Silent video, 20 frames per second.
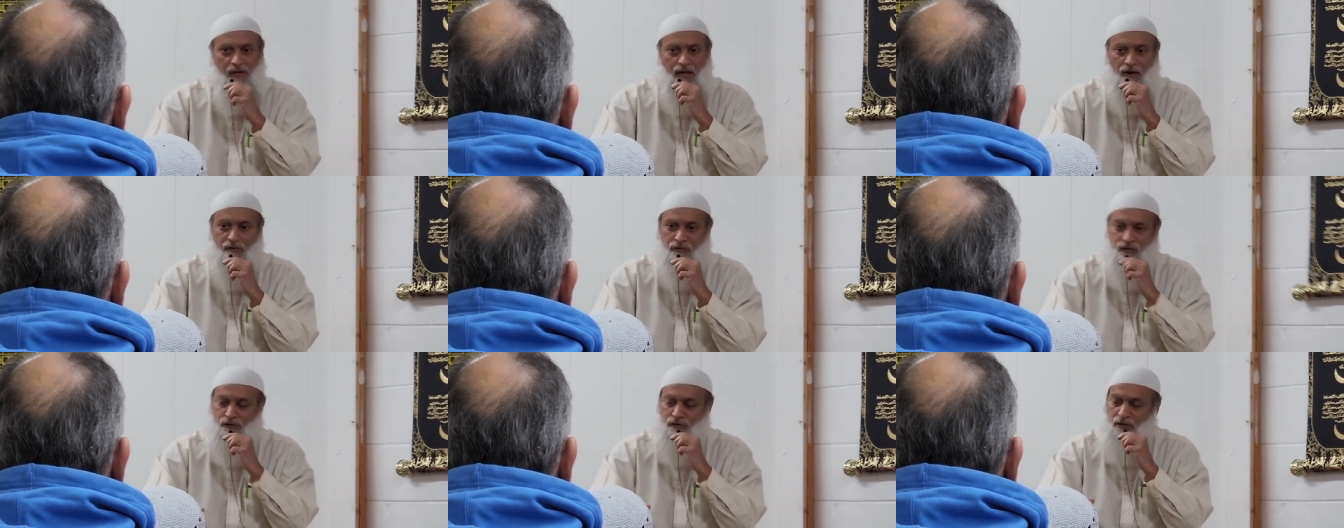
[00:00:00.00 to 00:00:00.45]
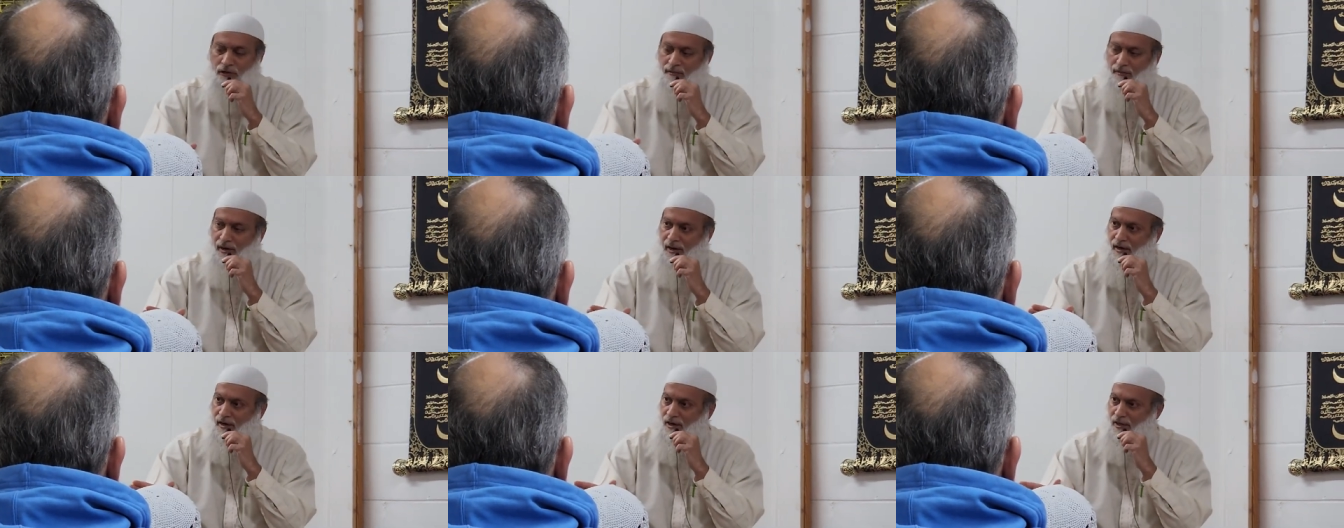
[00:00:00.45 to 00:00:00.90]
And when
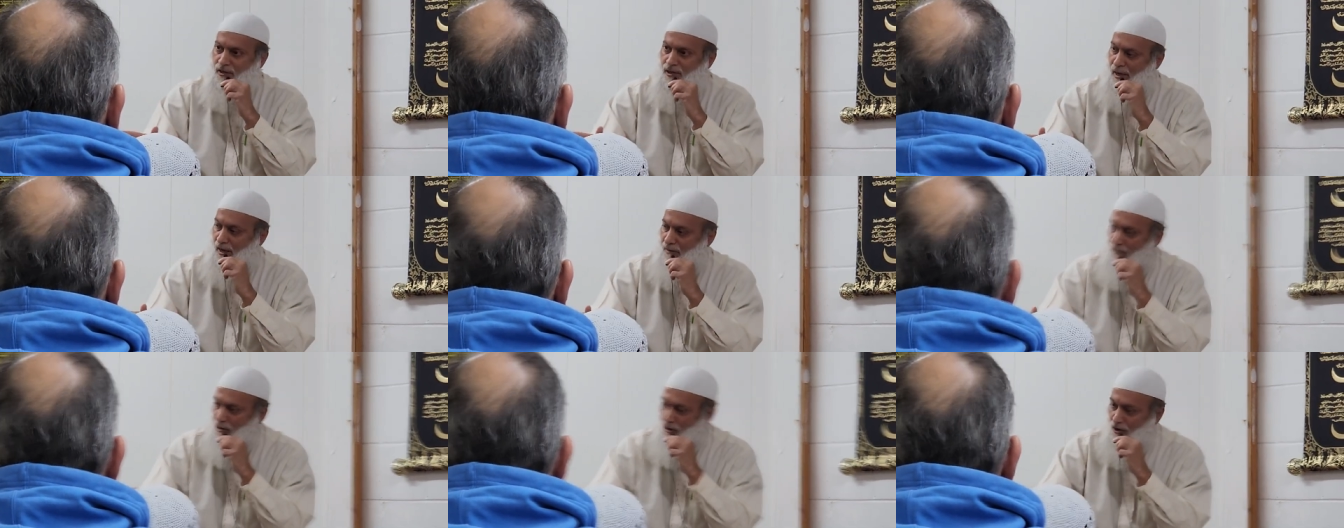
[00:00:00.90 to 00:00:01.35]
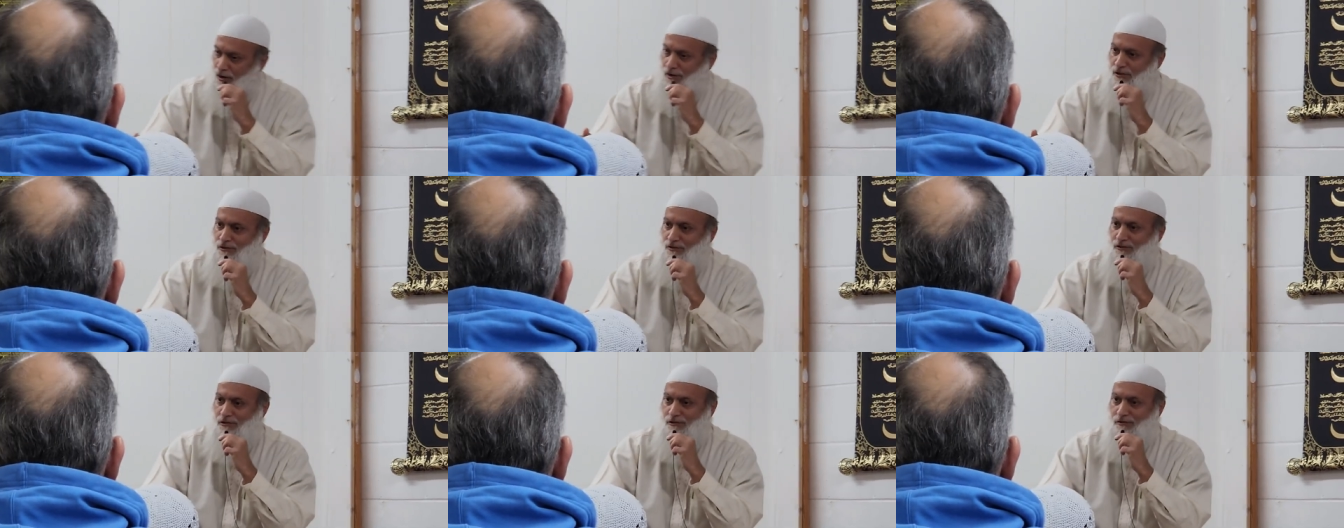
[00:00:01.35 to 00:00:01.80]
Sulaiman alayhi salam
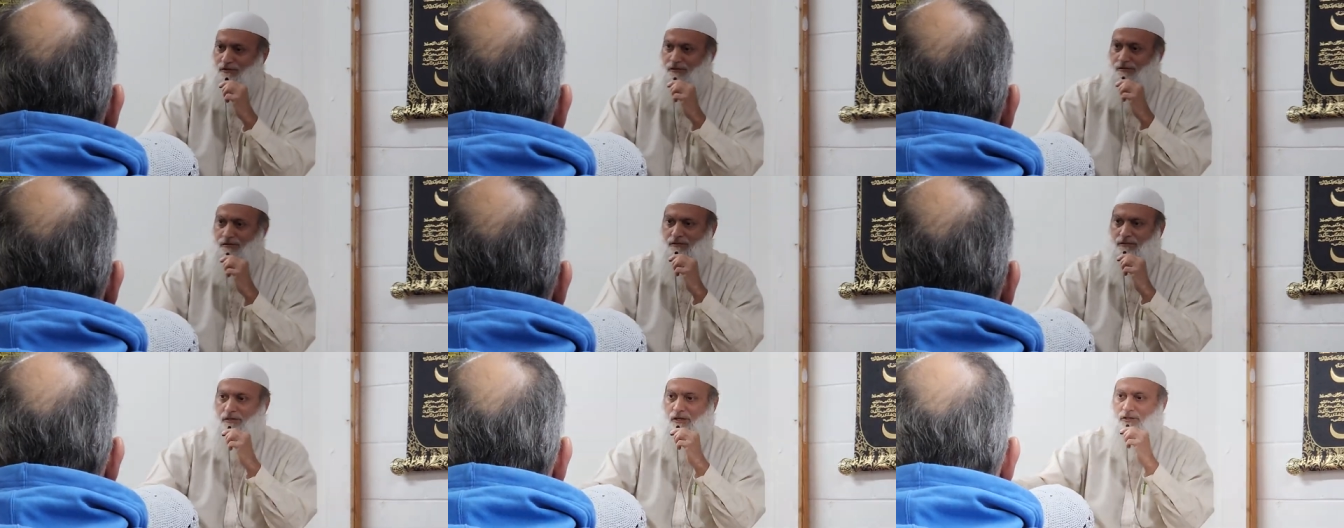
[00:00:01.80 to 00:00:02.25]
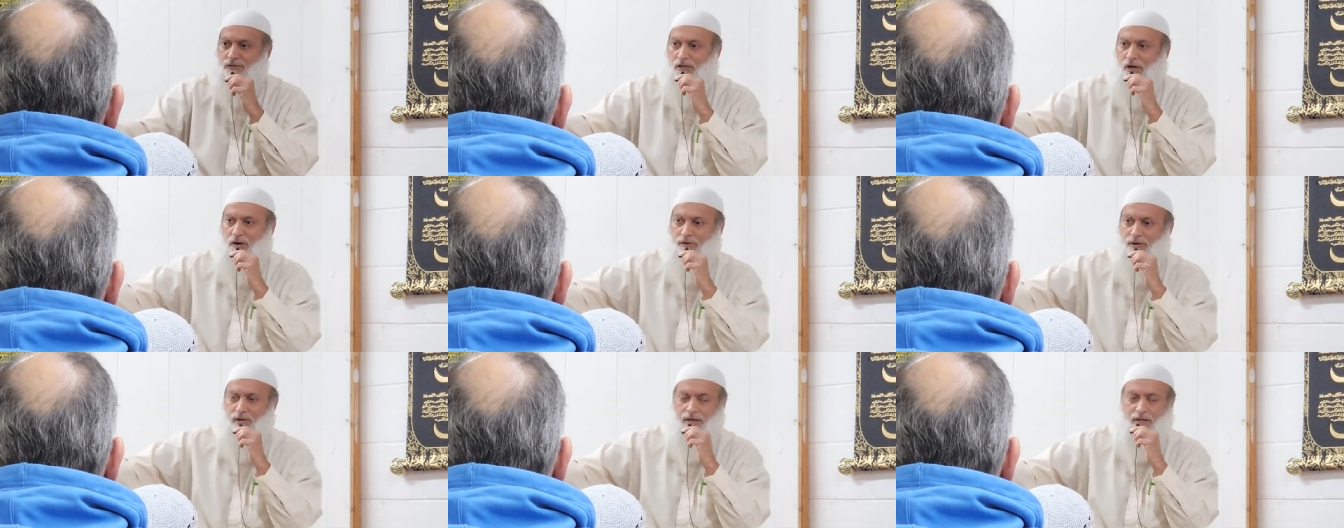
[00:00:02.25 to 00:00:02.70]
looks, it's
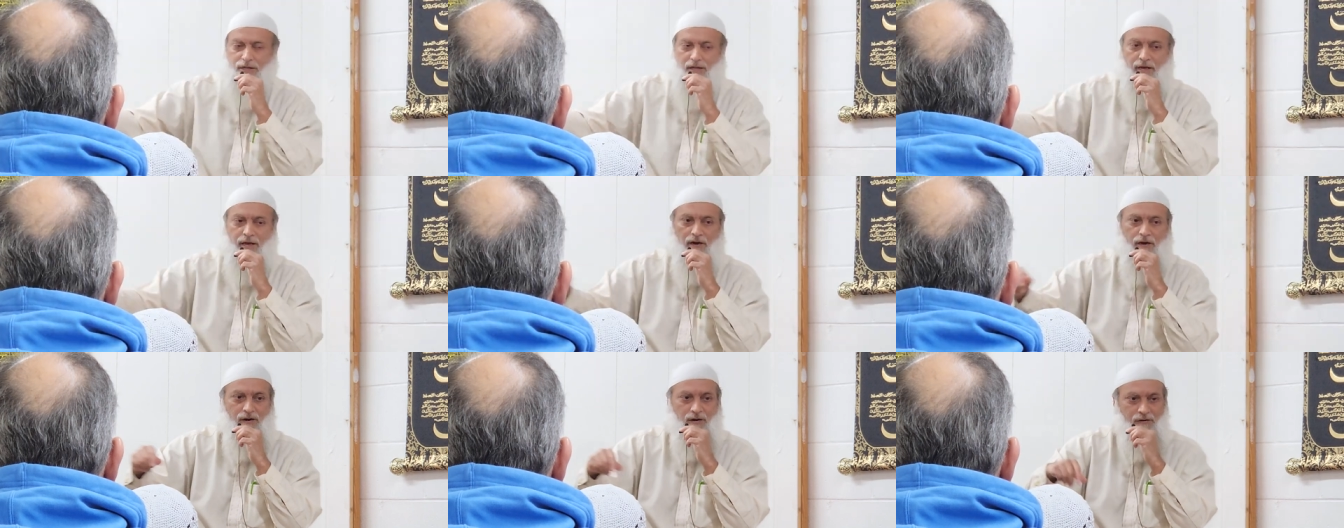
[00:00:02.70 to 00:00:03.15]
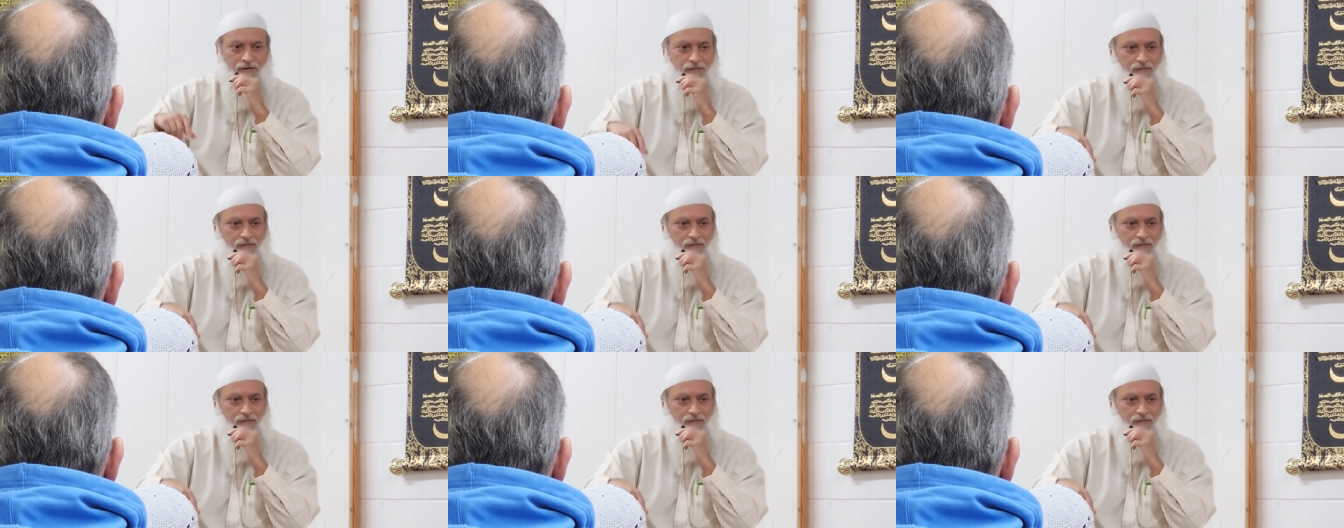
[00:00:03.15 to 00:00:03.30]
already there.